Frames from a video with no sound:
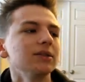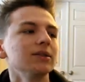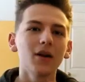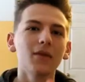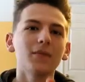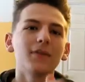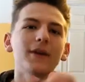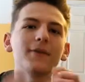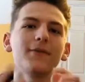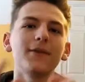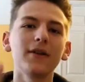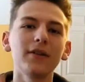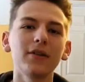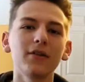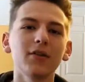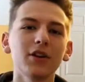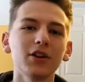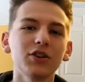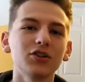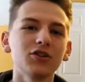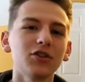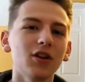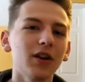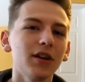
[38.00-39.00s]
my favorite
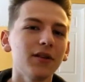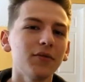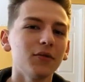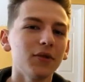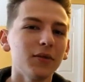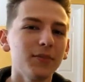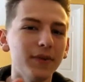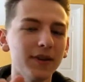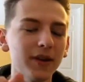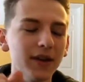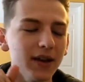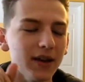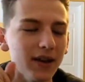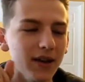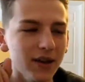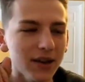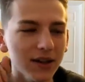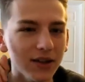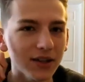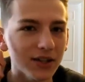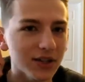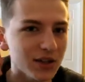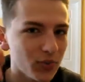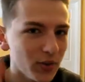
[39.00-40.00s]
restaurant would be
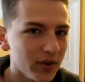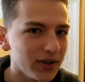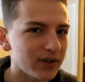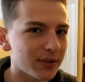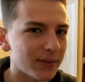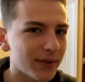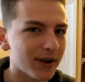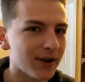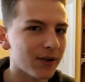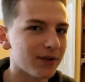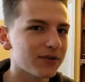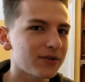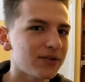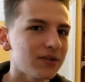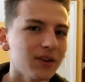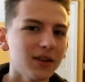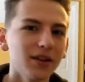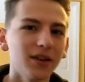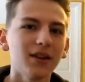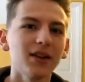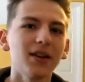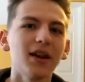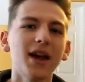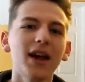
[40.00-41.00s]
Sweet Tomatoes.
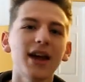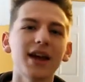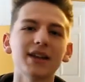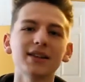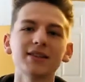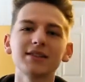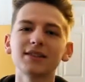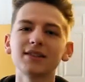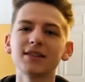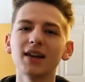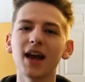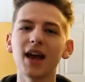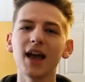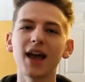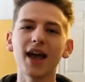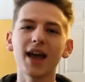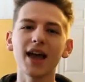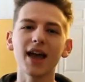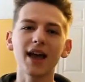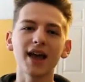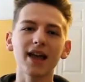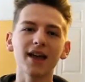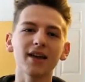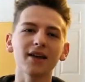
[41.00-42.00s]
It's
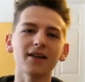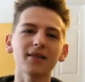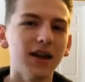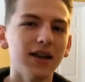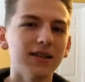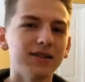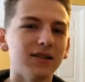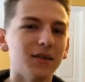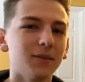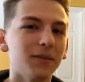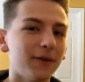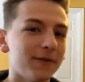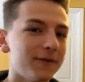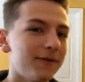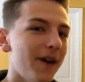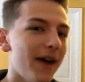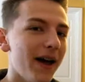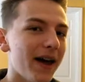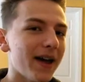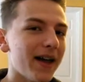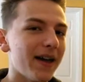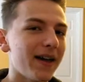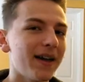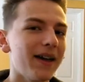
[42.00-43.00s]
a
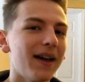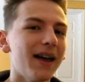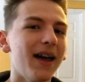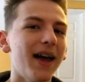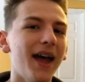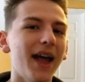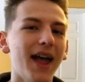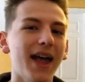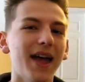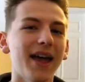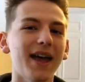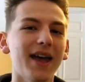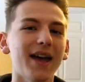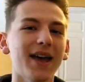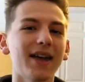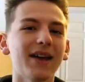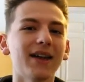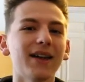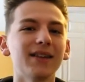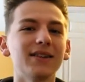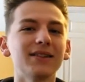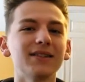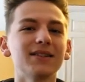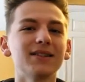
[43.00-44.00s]
buffet,
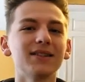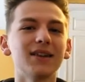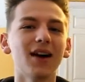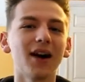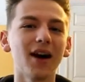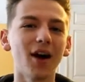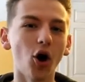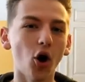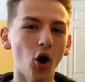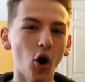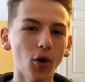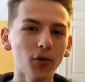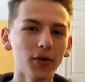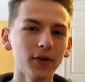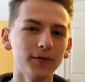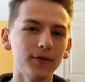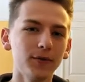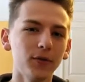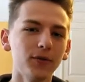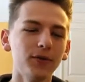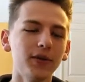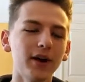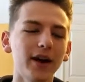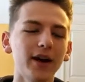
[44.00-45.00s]
and all the
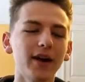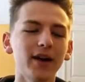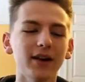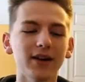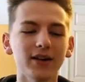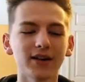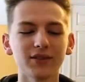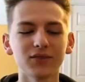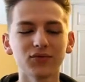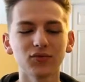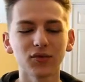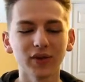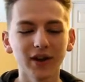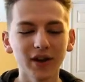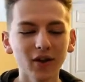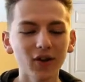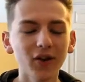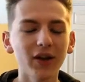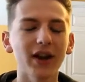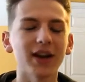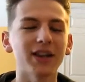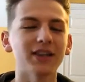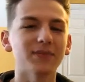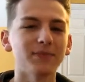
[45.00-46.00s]
food there is real,
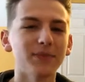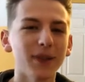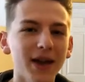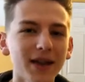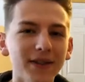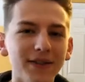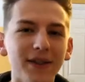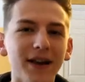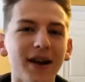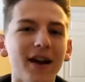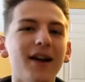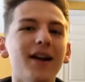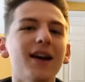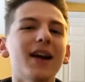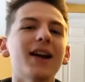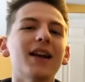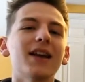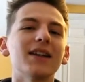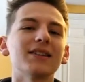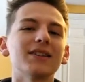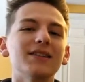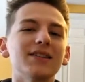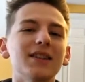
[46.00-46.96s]
and it's made there, and it's